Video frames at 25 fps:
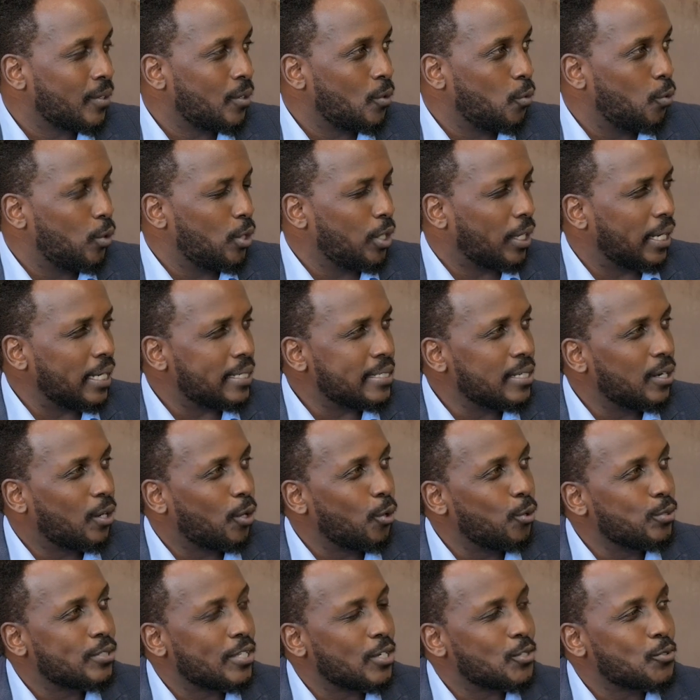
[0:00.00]
When you're getting
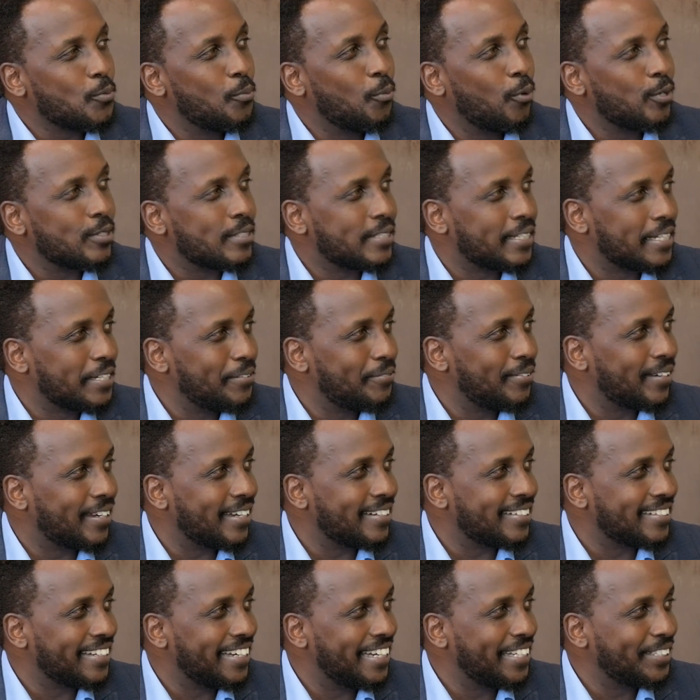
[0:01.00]
closer to more
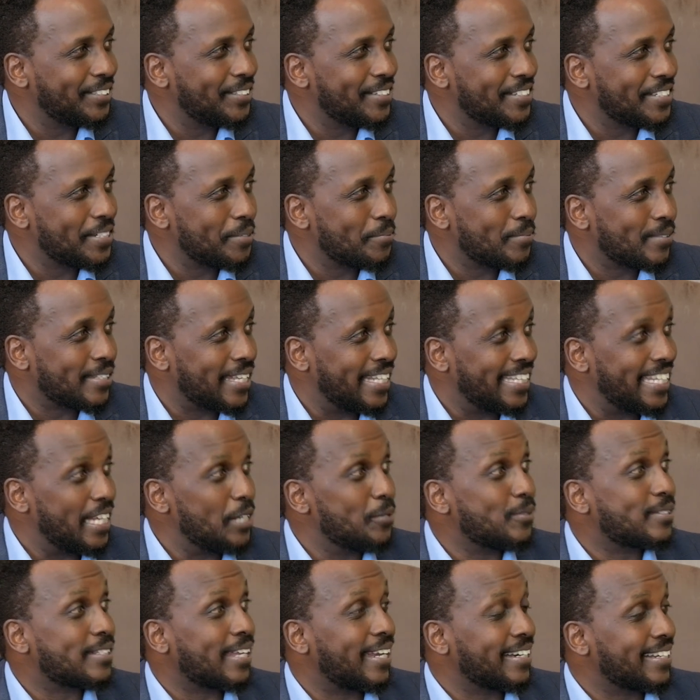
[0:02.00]
significant relationships and then you
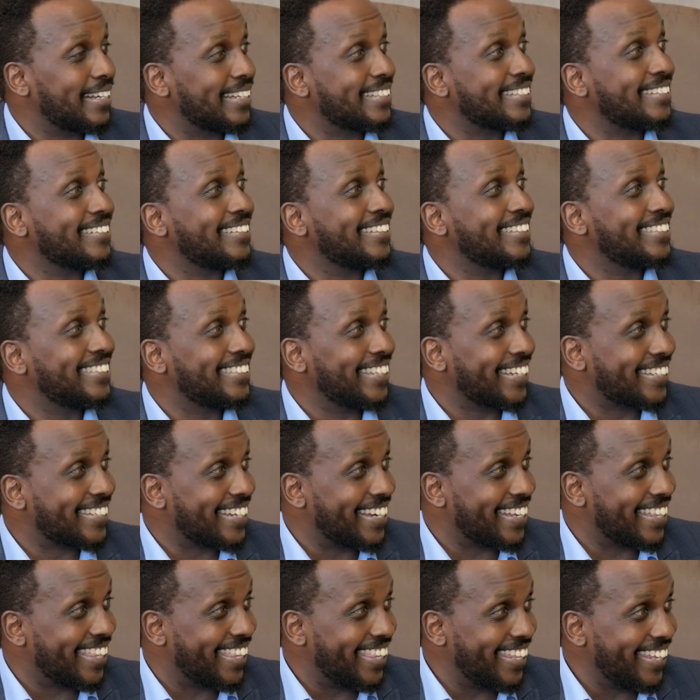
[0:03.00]
start getting
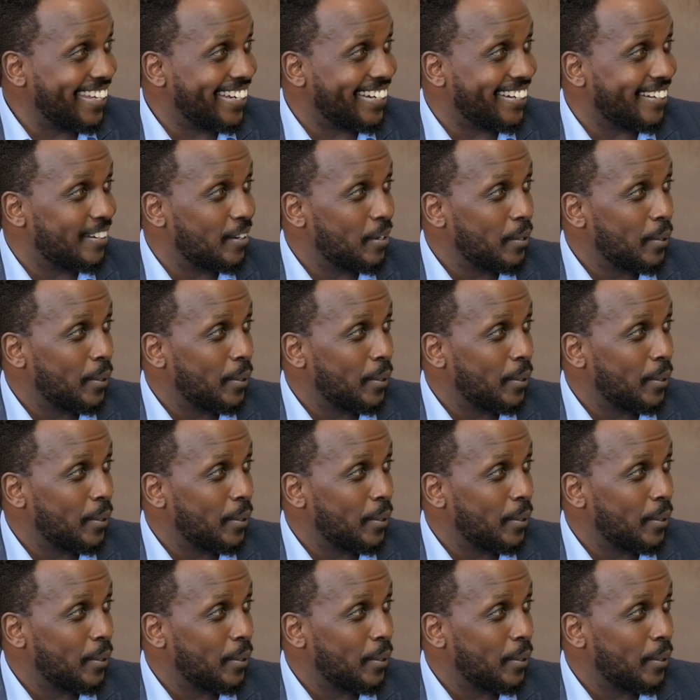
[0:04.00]
rejected there,